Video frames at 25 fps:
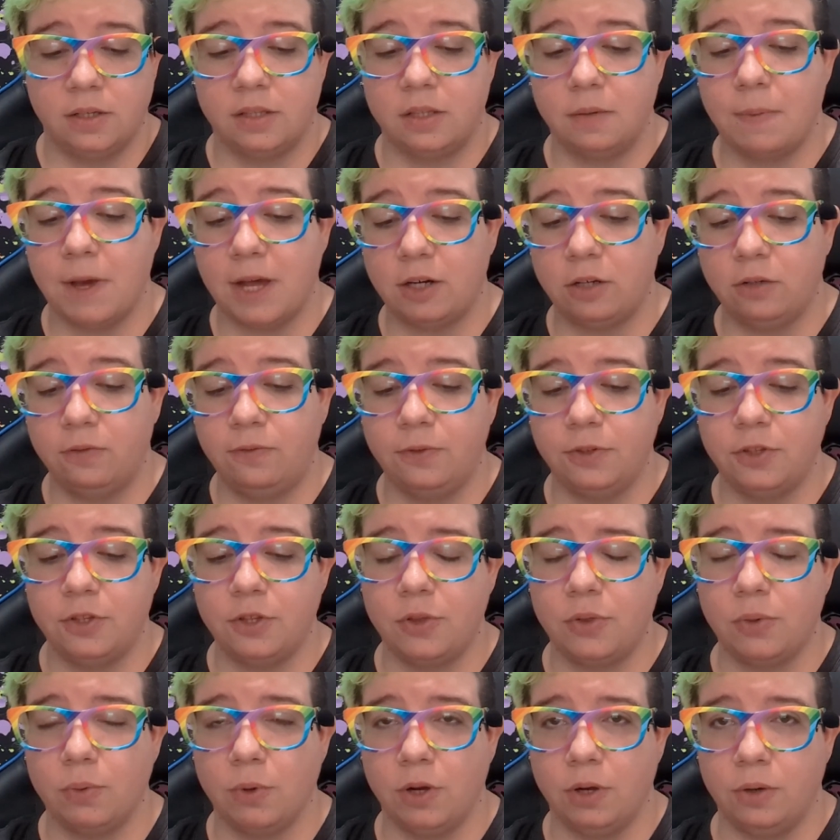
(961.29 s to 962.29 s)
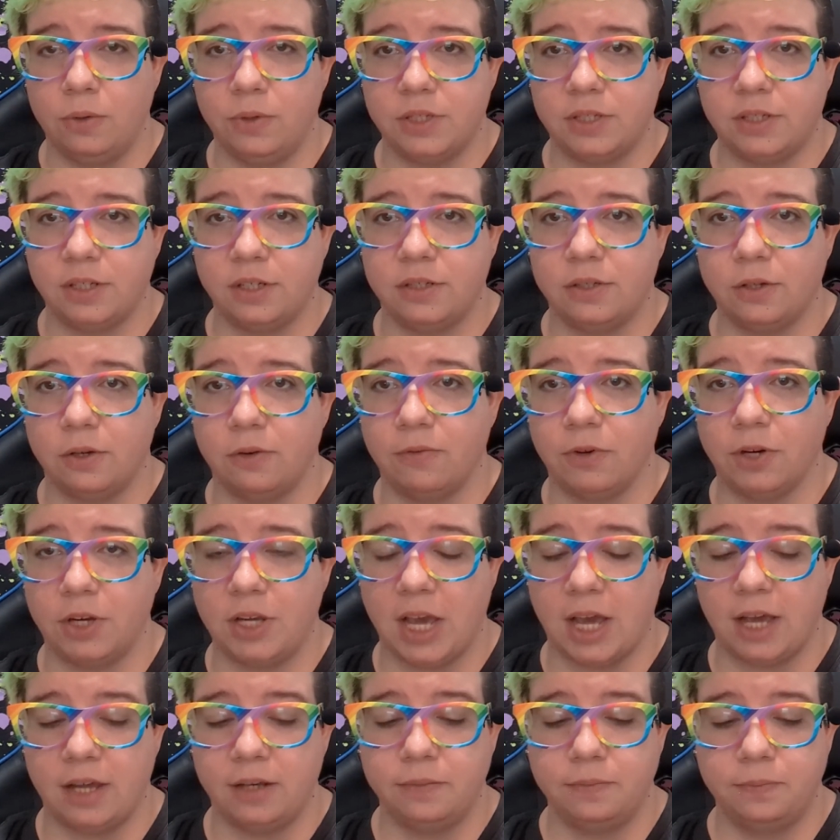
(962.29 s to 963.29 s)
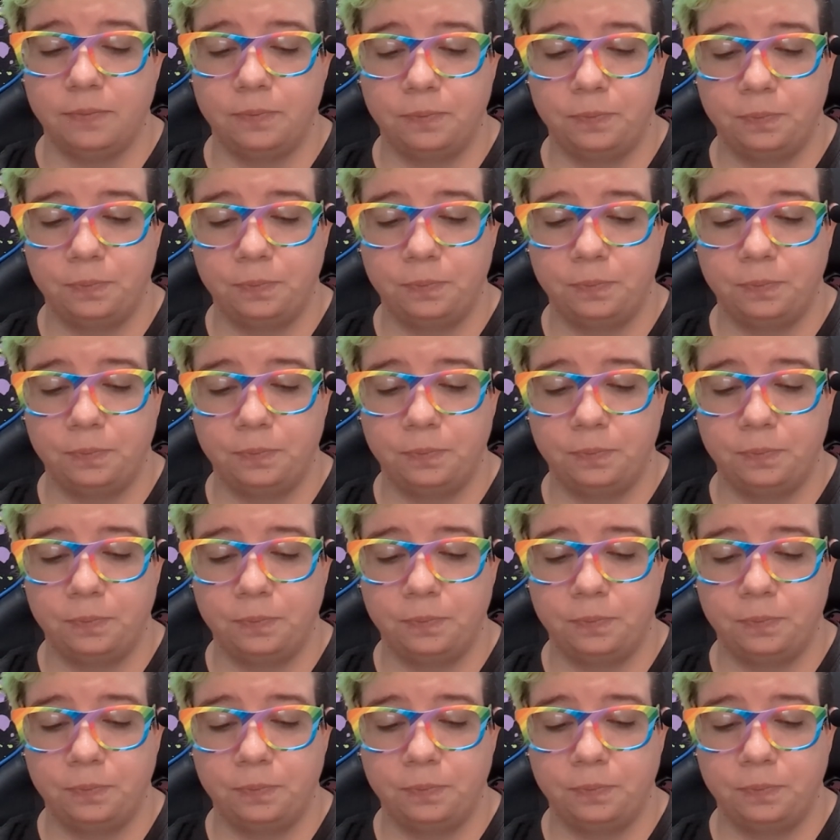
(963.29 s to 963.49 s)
The battle for the throne isn't over yet.